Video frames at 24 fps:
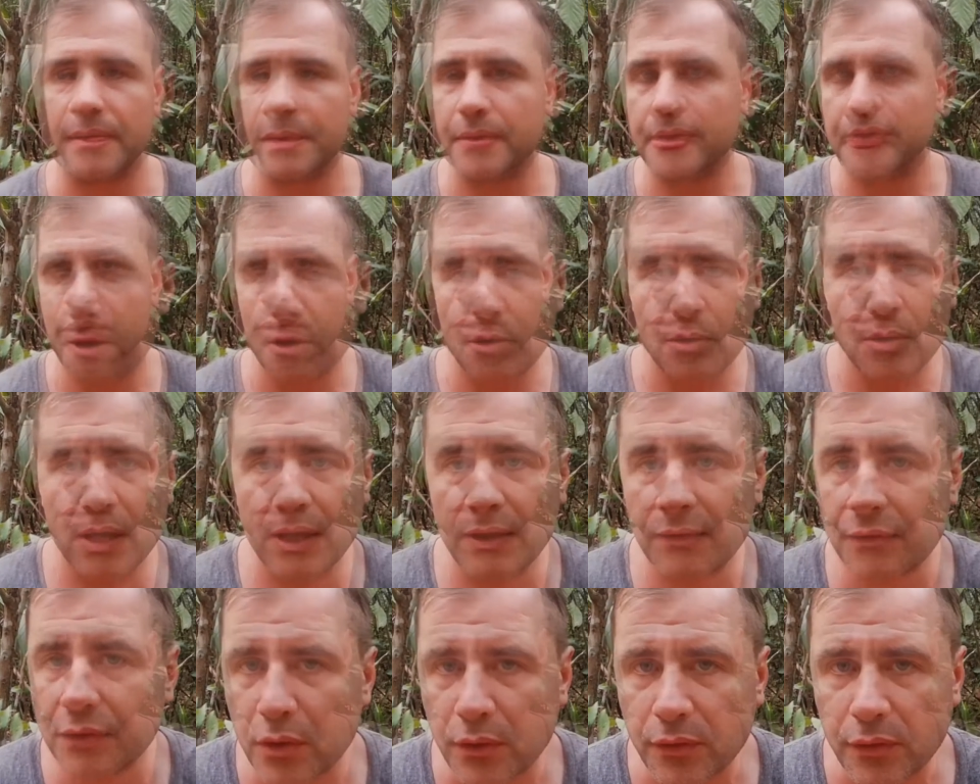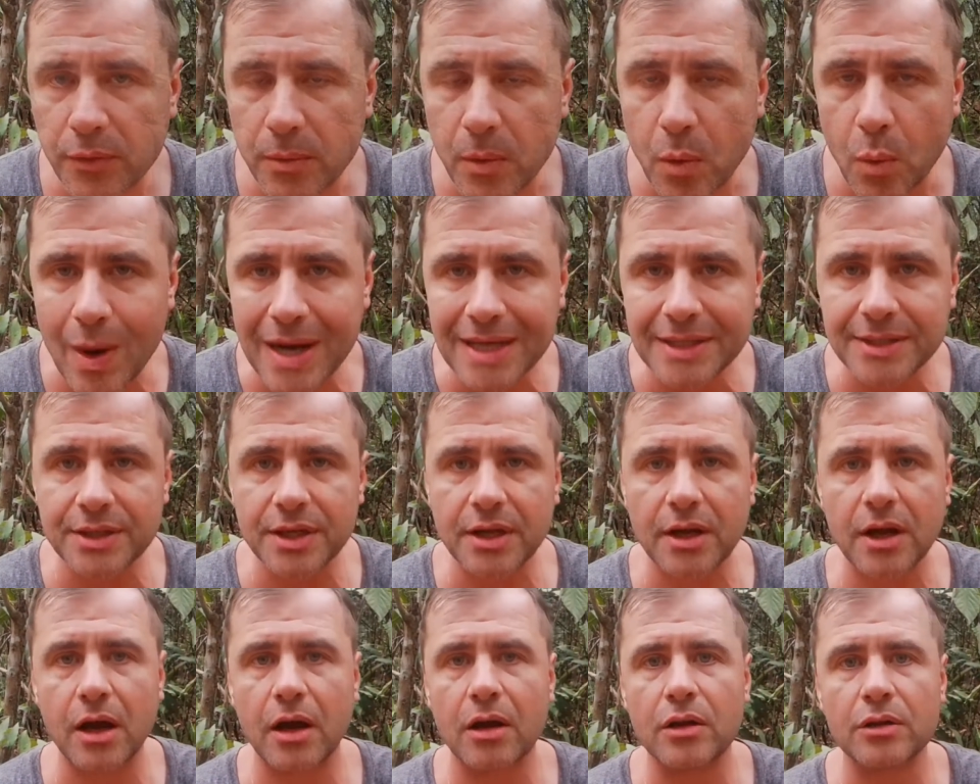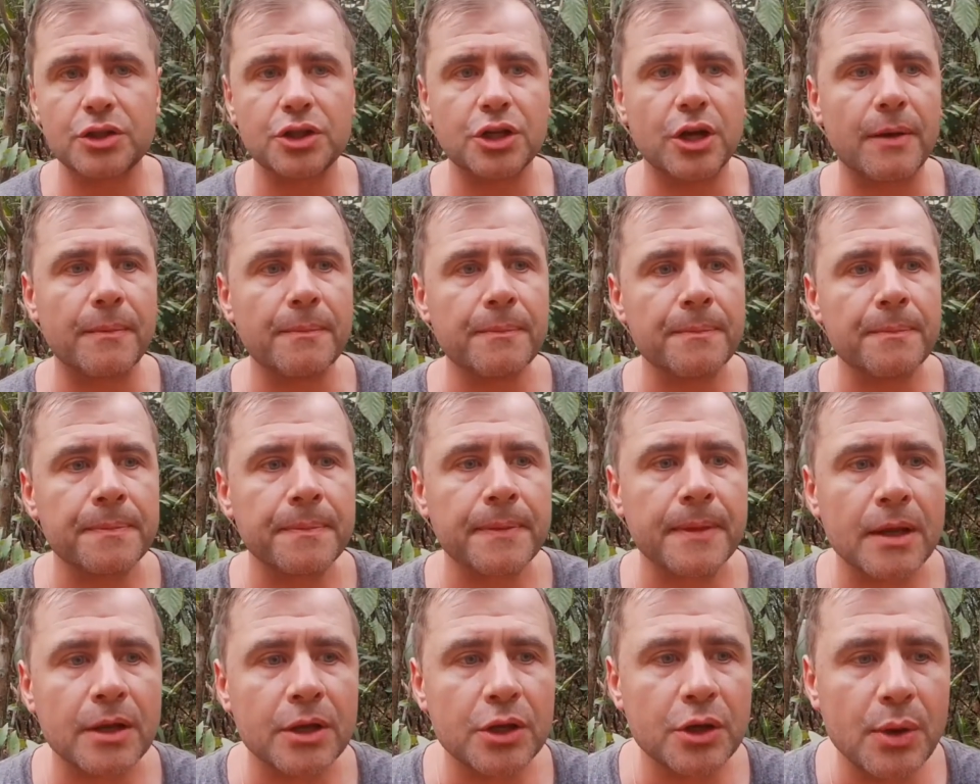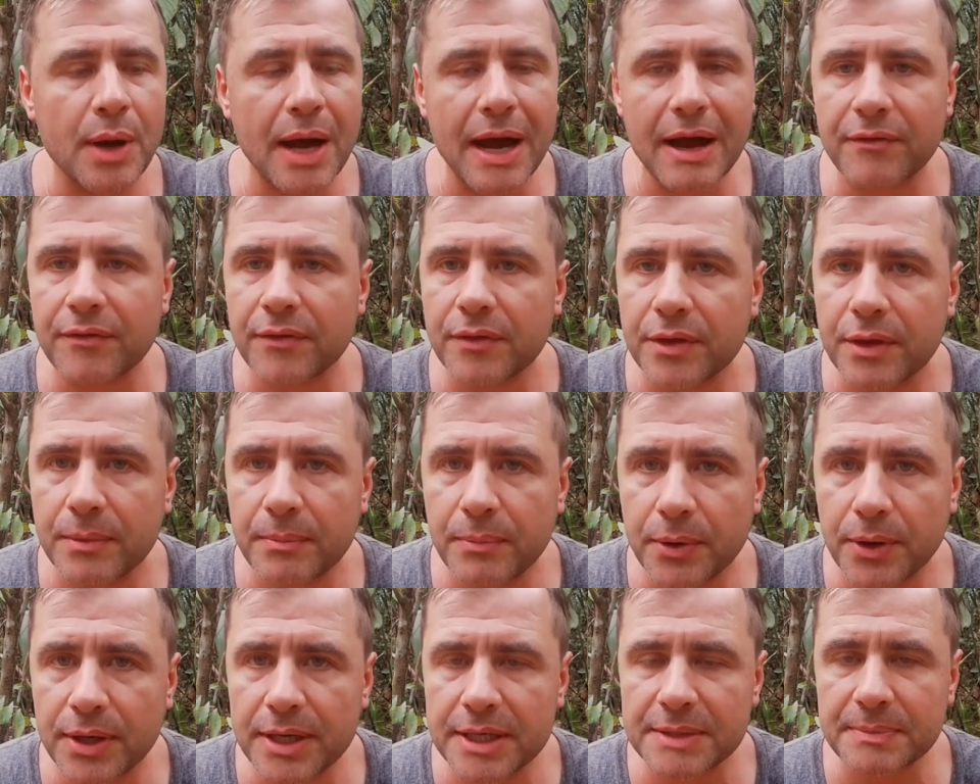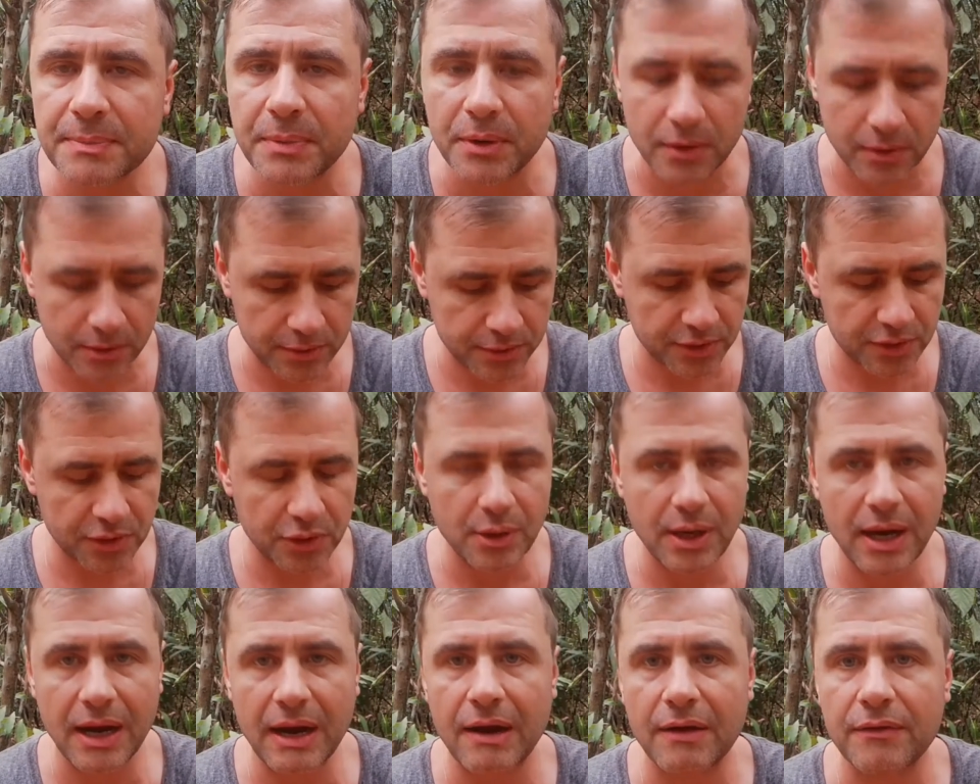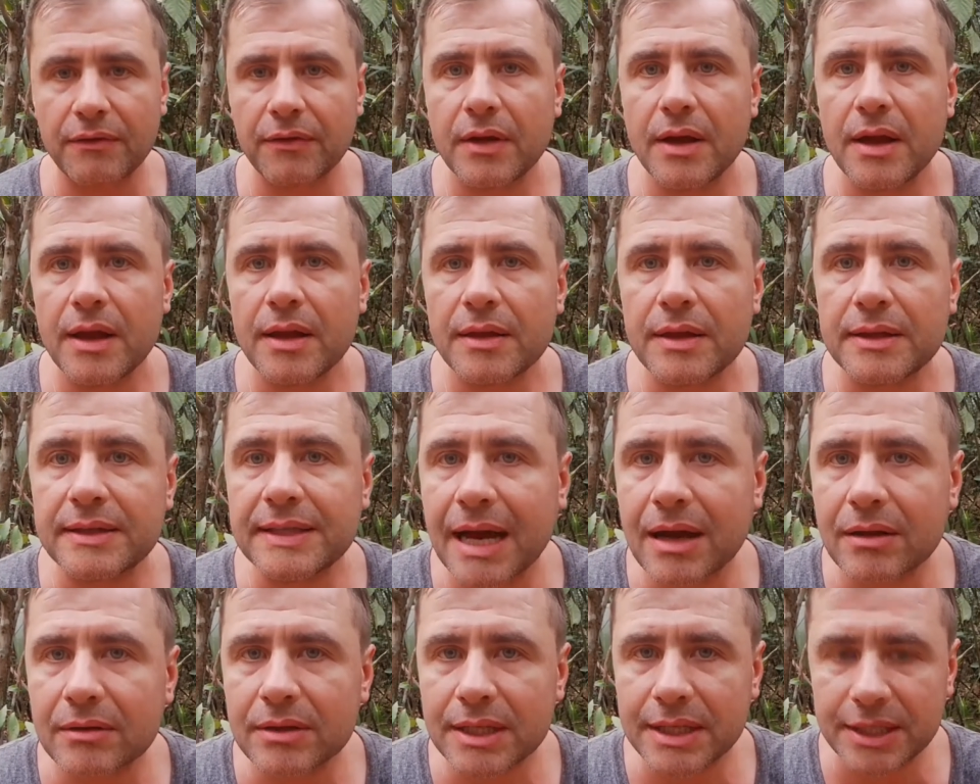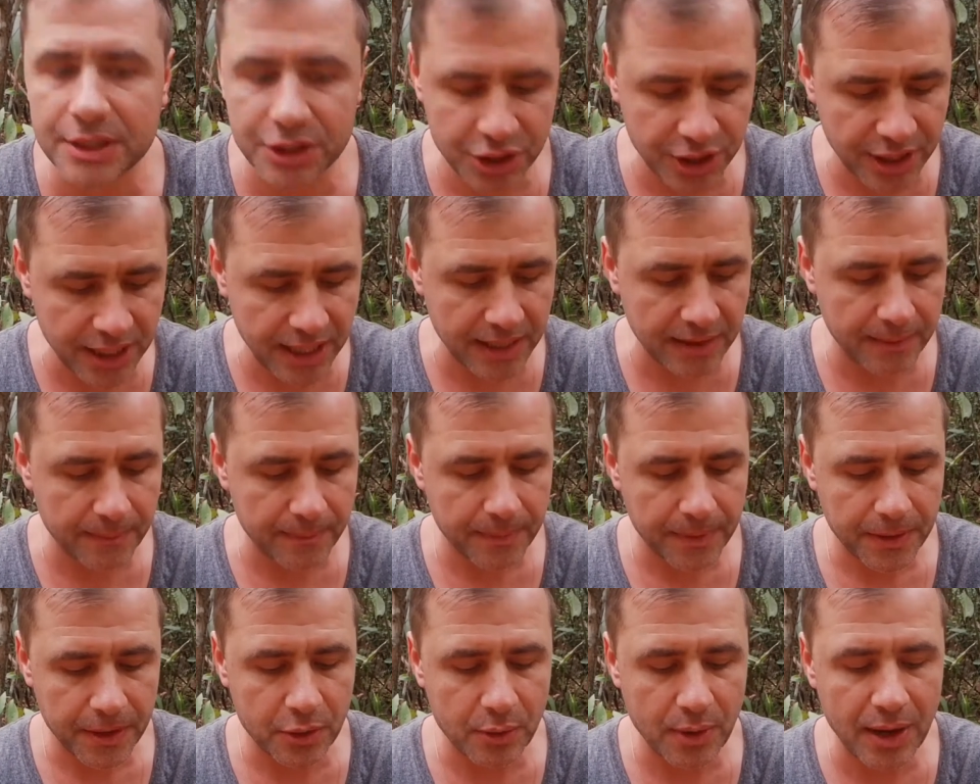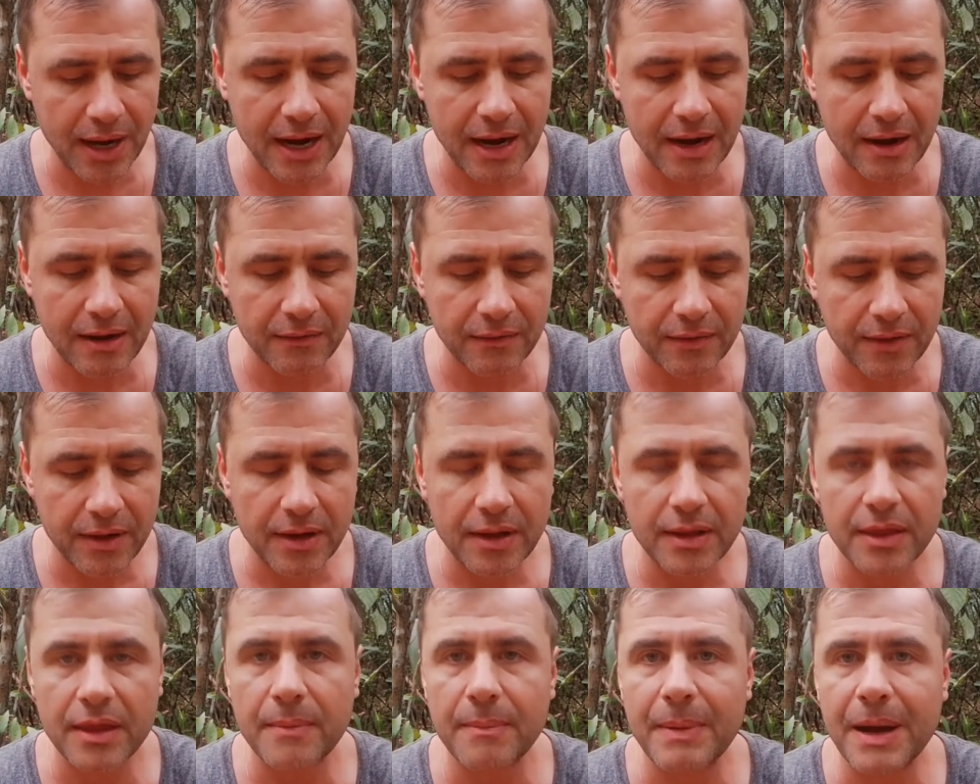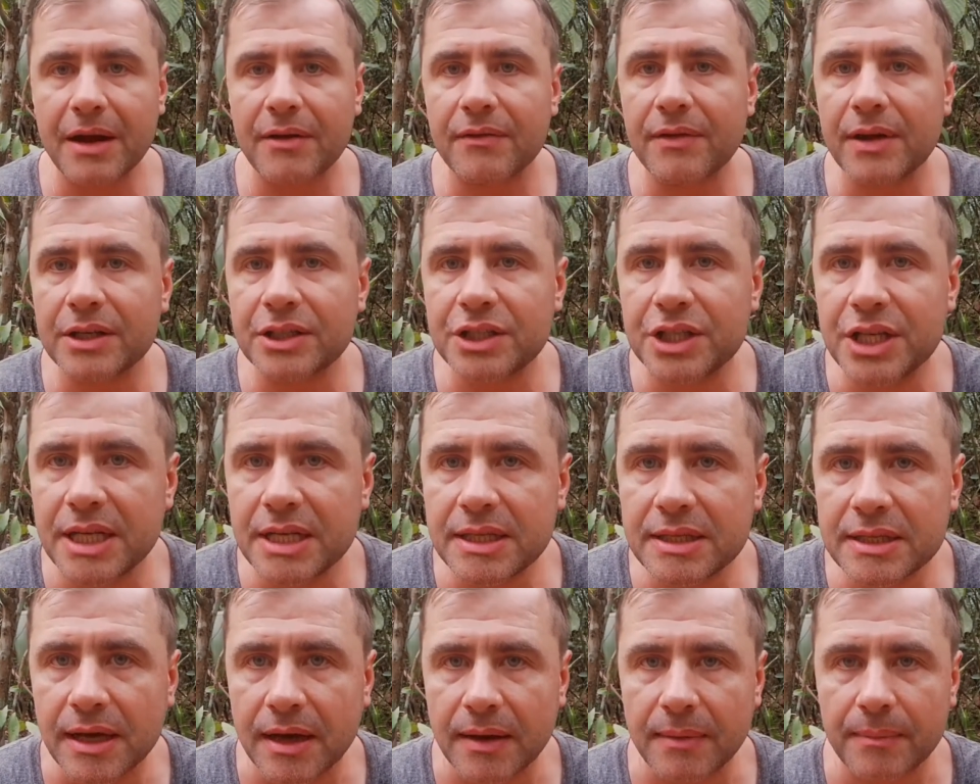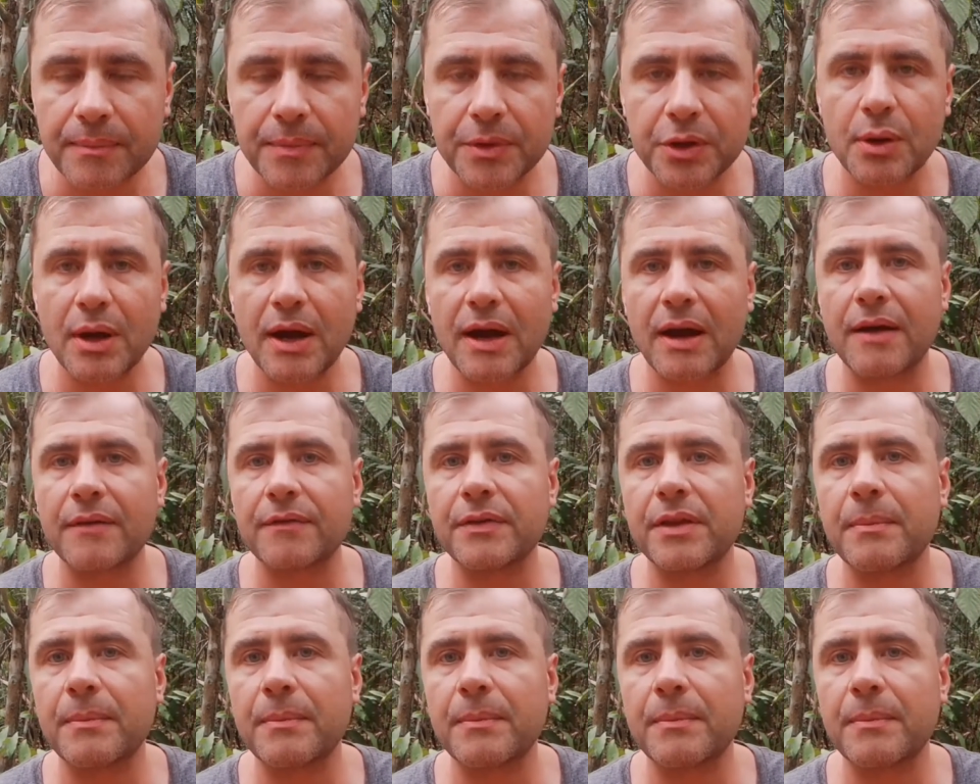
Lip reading: If you're from a Western culture, you have the Buddhist books, you have the Tao Te Ching, you have the Bhagavad Gita, you have the